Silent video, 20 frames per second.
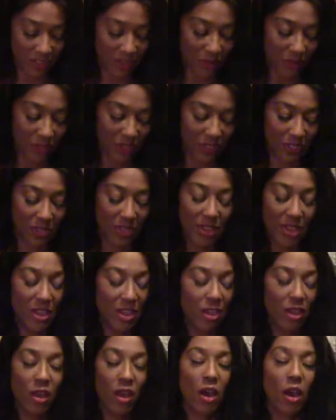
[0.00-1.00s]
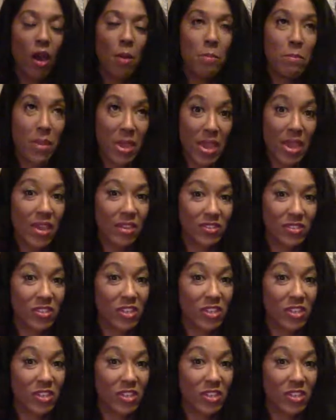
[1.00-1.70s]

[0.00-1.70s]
I was amazed